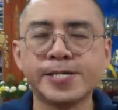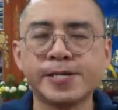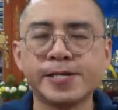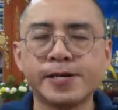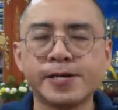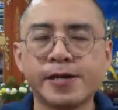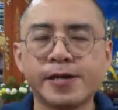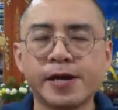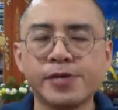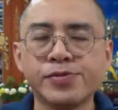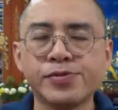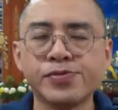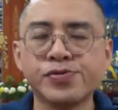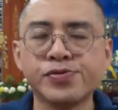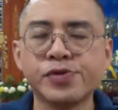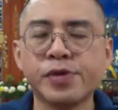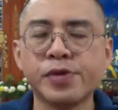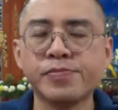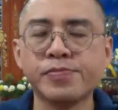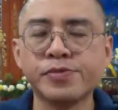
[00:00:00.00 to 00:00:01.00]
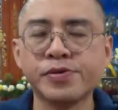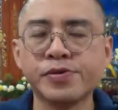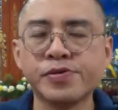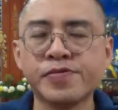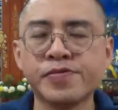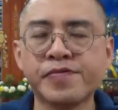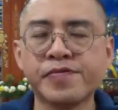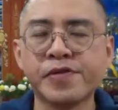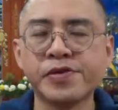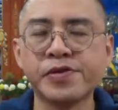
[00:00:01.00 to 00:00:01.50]
As you drop those
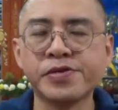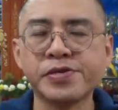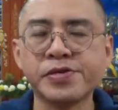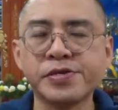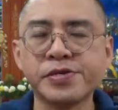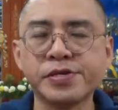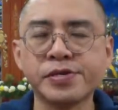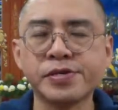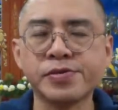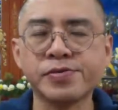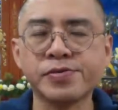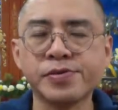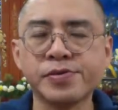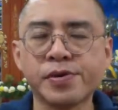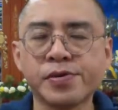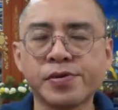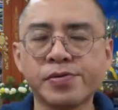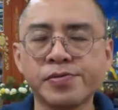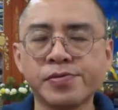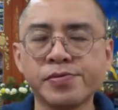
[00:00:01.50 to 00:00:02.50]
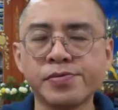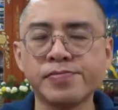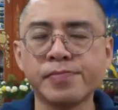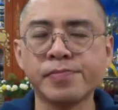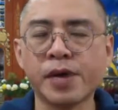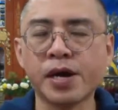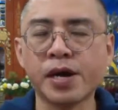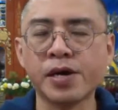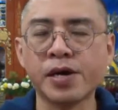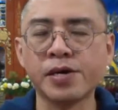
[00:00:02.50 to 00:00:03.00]
phrases into your own
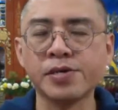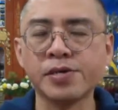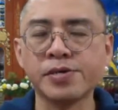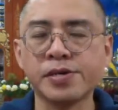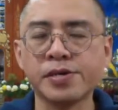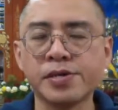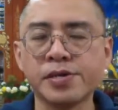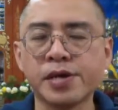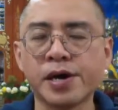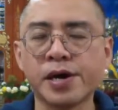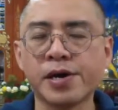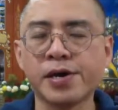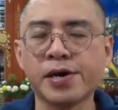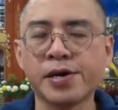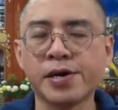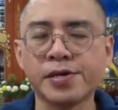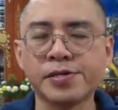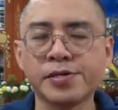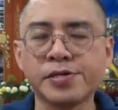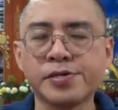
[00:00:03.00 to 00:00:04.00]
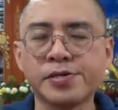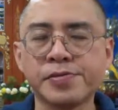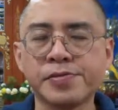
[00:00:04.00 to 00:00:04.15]
mind and heart,